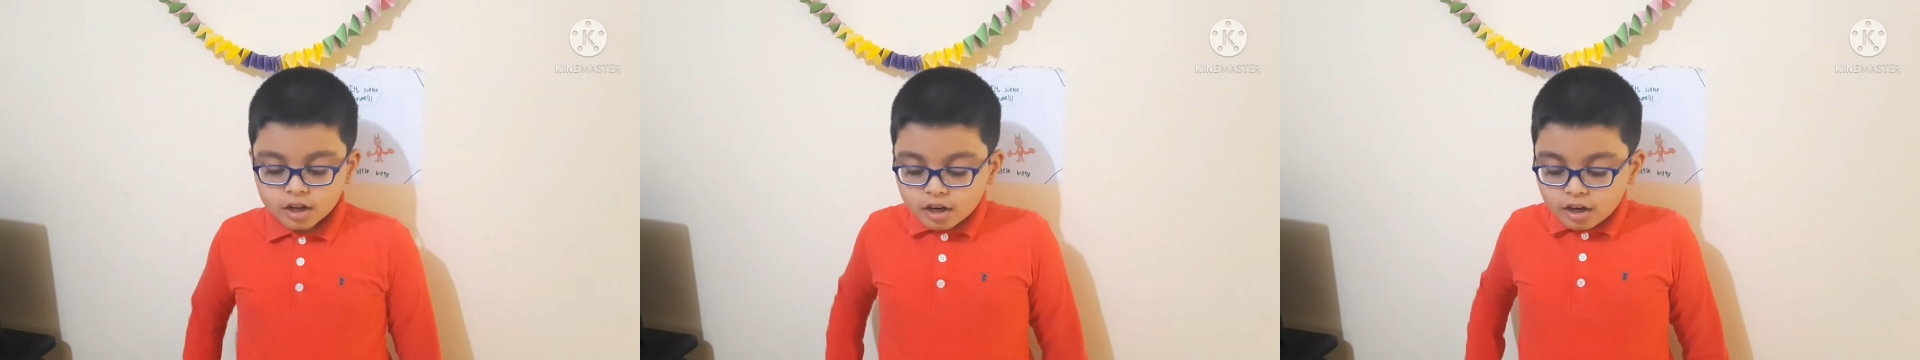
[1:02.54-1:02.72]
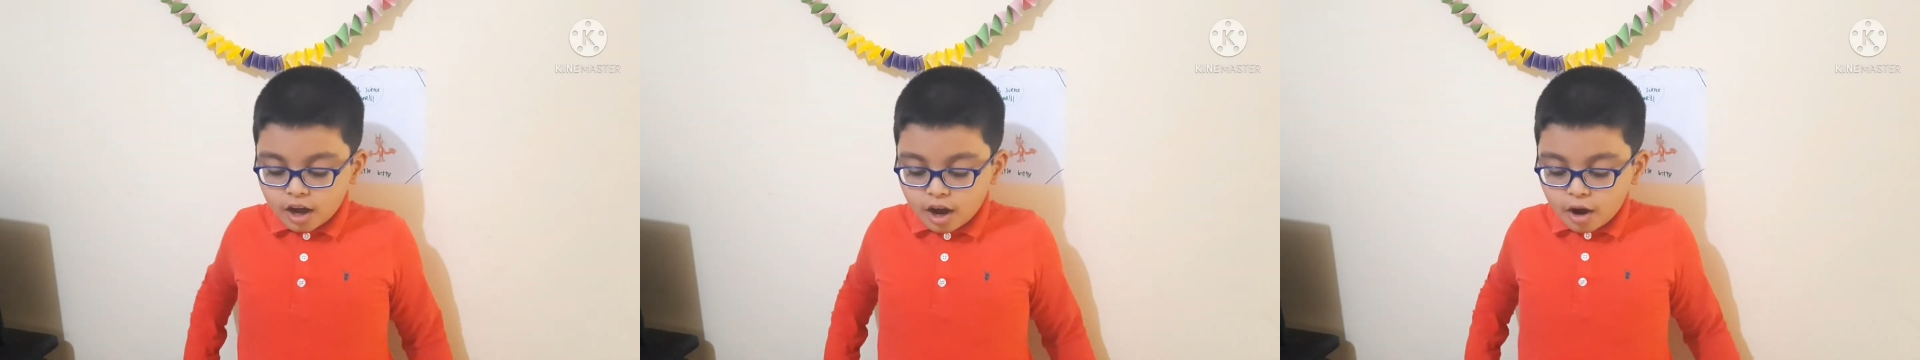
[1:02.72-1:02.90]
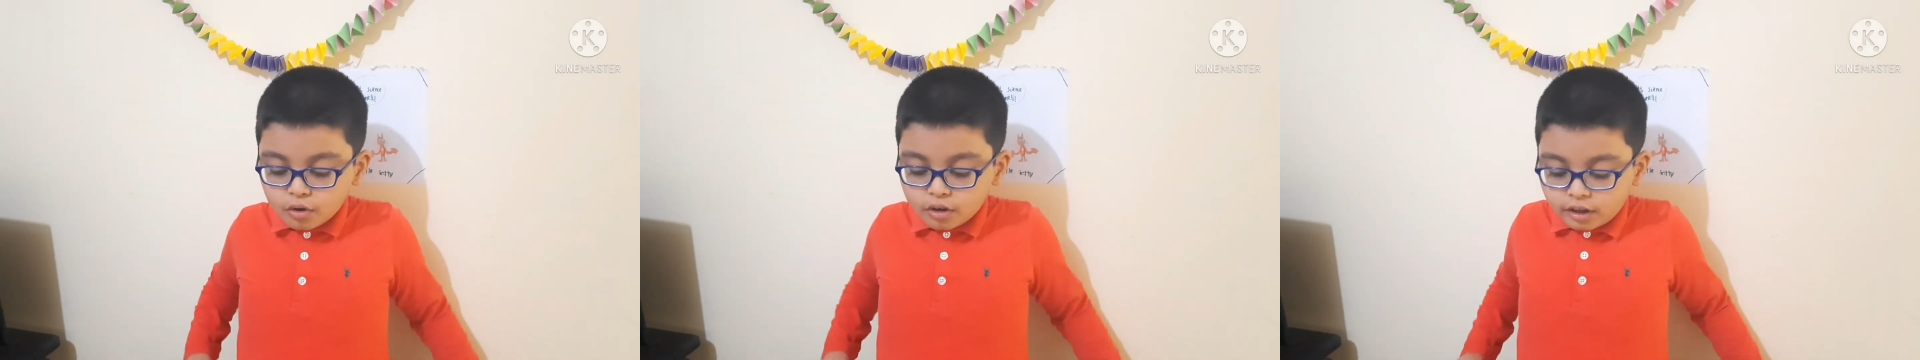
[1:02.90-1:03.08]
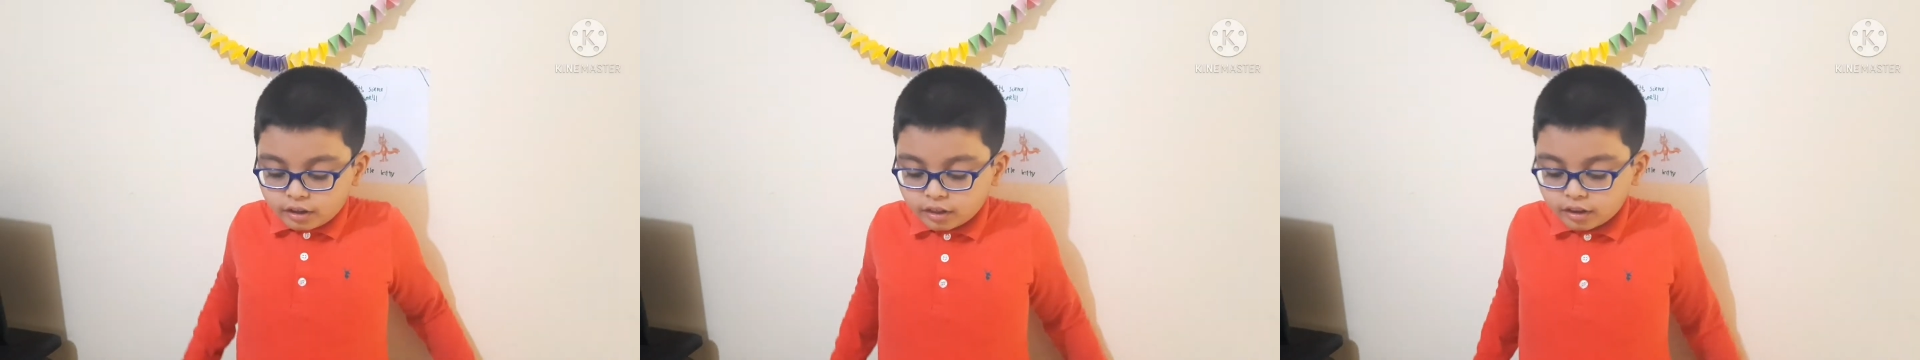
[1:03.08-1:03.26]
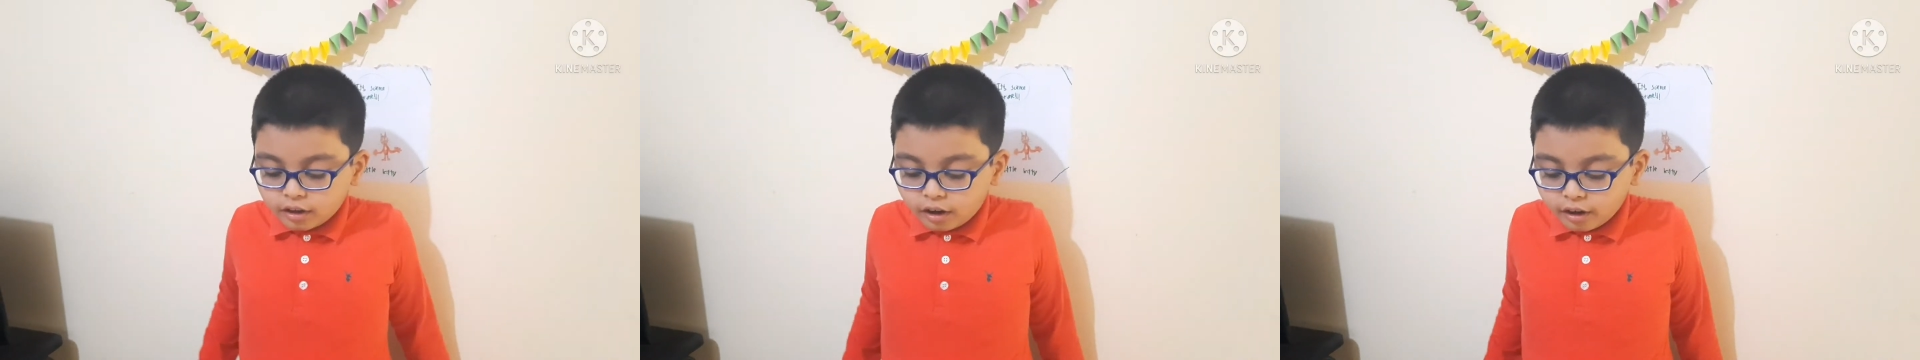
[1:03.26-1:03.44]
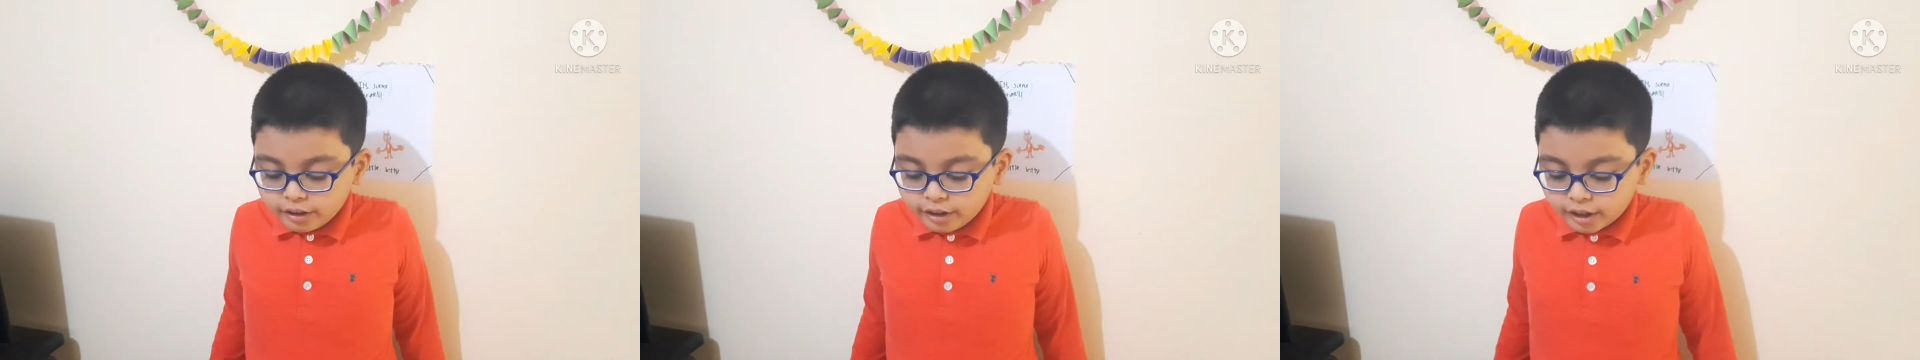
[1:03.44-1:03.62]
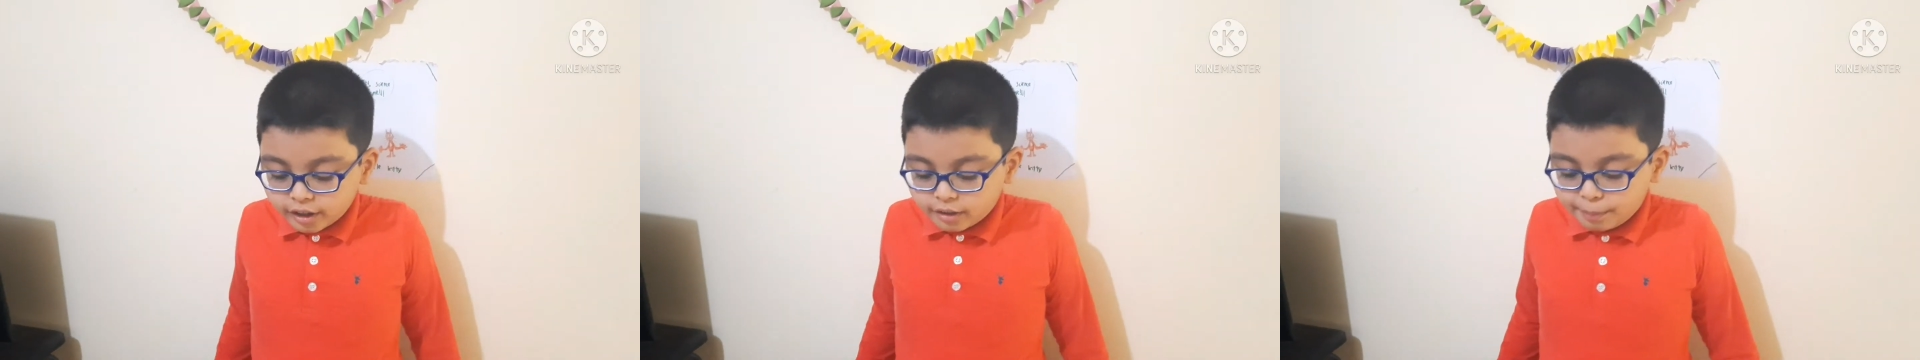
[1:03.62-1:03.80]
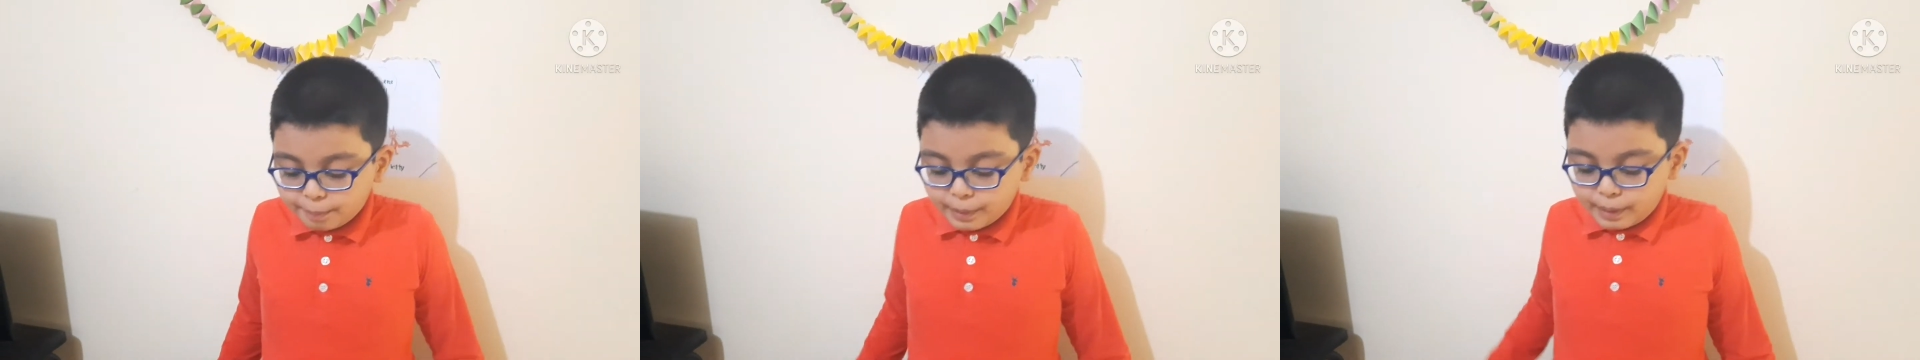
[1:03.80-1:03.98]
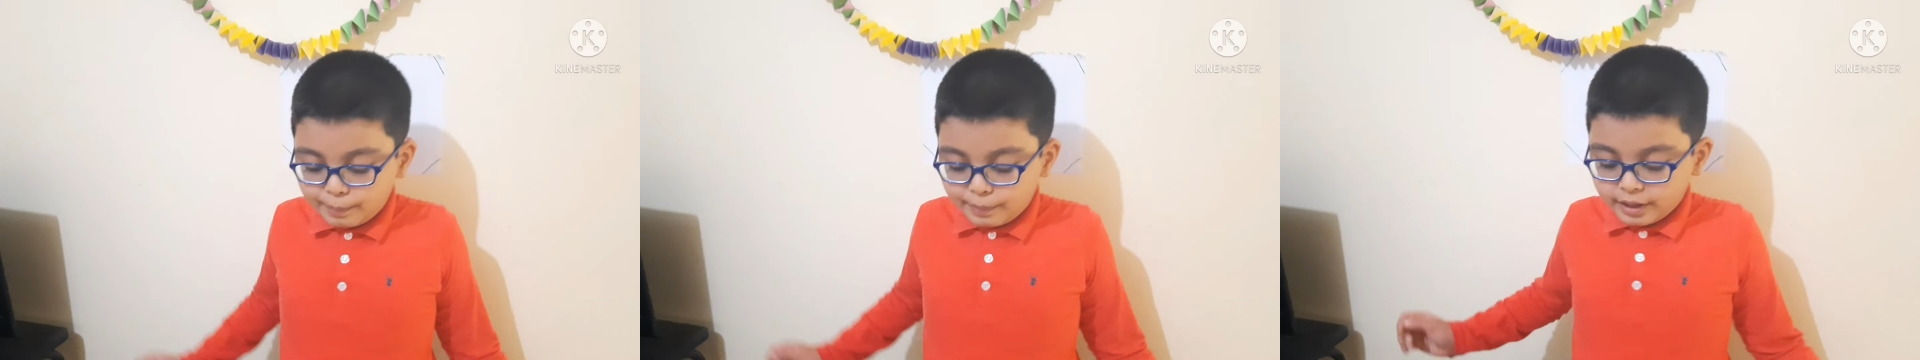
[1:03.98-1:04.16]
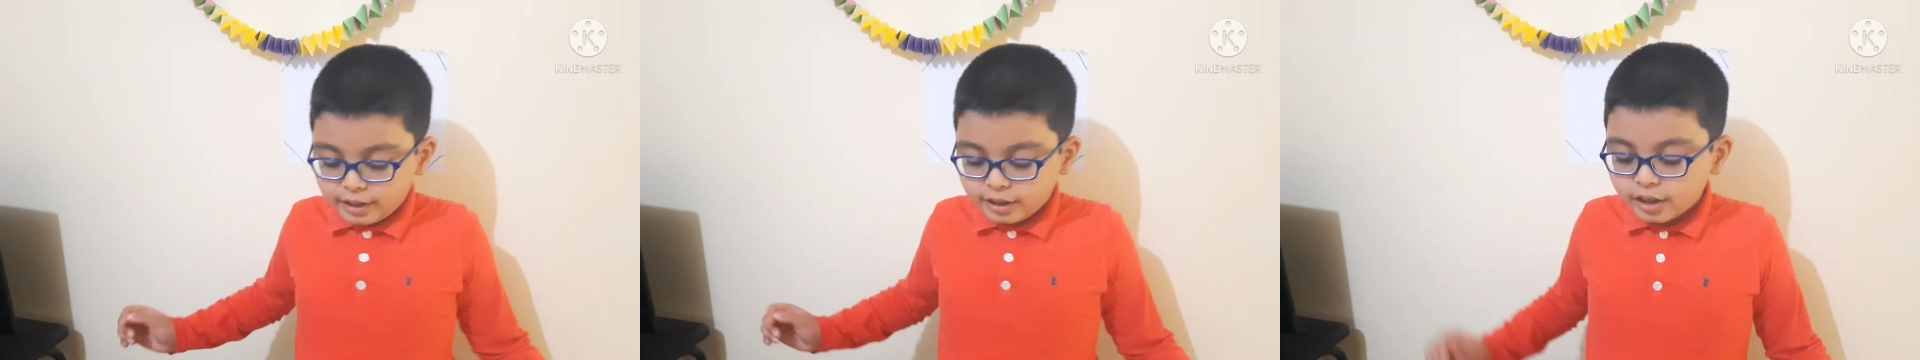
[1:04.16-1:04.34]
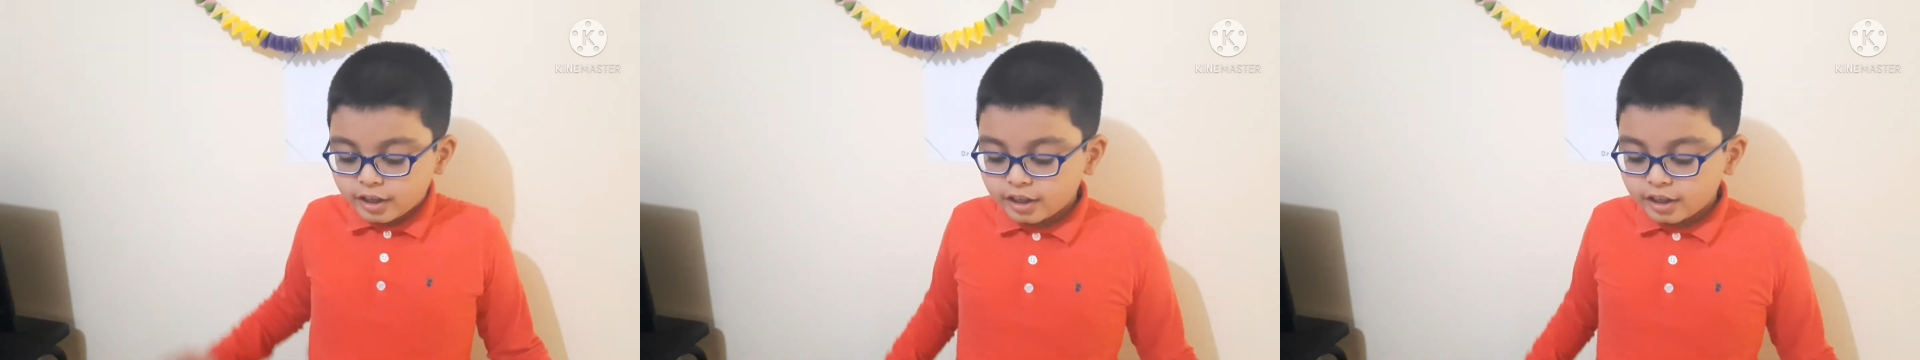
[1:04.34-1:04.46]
Now let's start the experiment.